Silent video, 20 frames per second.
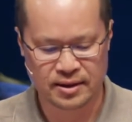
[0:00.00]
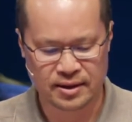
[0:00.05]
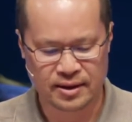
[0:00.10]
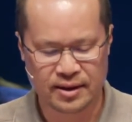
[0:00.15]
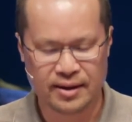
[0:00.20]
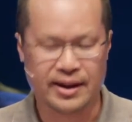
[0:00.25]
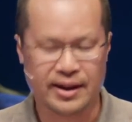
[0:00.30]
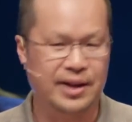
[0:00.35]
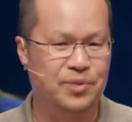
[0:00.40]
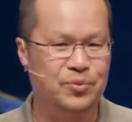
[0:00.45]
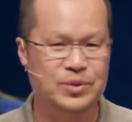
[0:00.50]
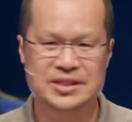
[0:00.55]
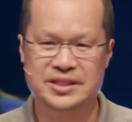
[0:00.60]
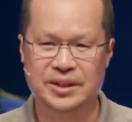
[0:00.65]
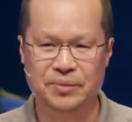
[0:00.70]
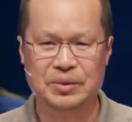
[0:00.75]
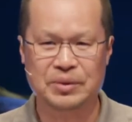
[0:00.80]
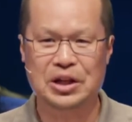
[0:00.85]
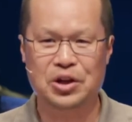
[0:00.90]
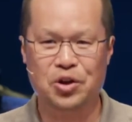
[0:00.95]
Hey, when
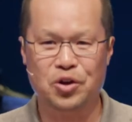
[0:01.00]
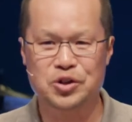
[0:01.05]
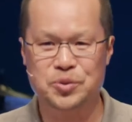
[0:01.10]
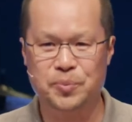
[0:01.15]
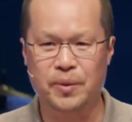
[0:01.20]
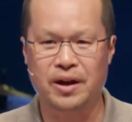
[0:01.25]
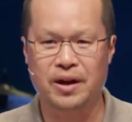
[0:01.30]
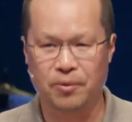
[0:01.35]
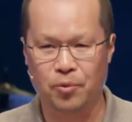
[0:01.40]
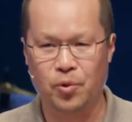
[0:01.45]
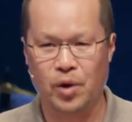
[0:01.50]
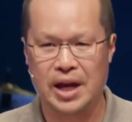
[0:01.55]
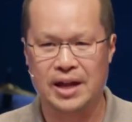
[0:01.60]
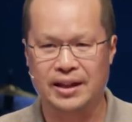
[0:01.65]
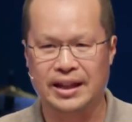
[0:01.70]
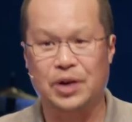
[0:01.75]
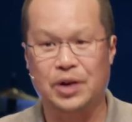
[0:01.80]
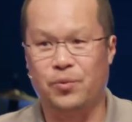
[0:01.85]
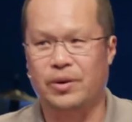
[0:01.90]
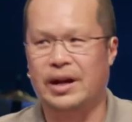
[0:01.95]
something goes my way,
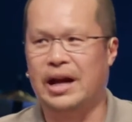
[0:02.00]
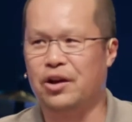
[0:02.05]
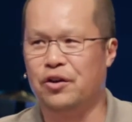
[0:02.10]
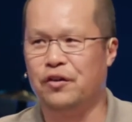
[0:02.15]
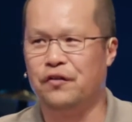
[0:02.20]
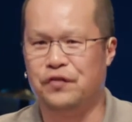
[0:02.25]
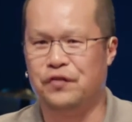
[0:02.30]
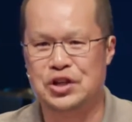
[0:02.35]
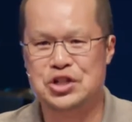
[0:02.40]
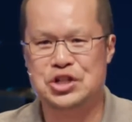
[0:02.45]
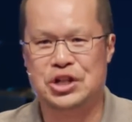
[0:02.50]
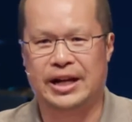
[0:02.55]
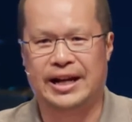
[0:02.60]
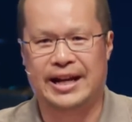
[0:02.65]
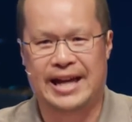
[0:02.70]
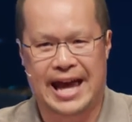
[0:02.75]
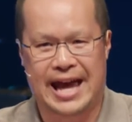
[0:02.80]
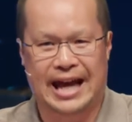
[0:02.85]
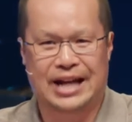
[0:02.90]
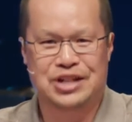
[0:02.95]
like when I go fishing and
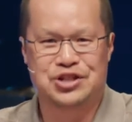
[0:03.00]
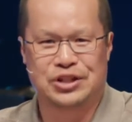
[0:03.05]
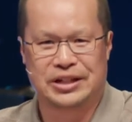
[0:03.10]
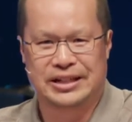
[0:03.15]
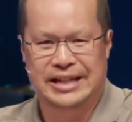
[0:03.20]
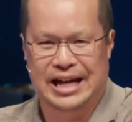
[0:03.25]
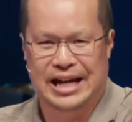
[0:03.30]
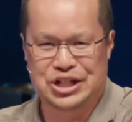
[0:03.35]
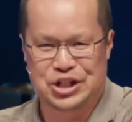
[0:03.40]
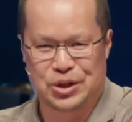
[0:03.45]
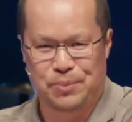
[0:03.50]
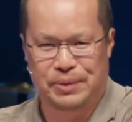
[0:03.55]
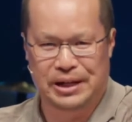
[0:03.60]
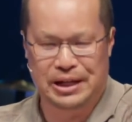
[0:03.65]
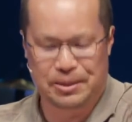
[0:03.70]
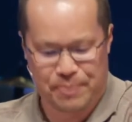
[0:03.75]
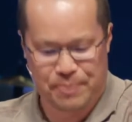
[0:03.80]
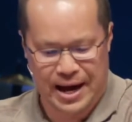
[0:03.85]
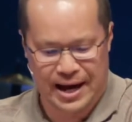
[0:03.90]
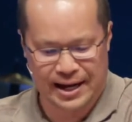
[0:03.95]
I actually catch a
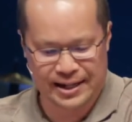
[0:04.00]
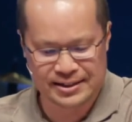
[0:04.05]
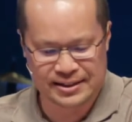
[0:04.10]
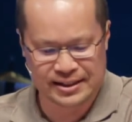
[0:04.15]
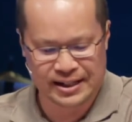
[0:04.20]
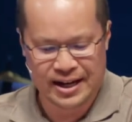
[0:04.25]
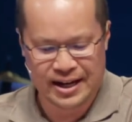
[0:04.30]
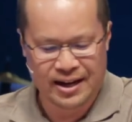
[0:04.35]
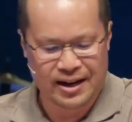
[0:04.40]
big bass,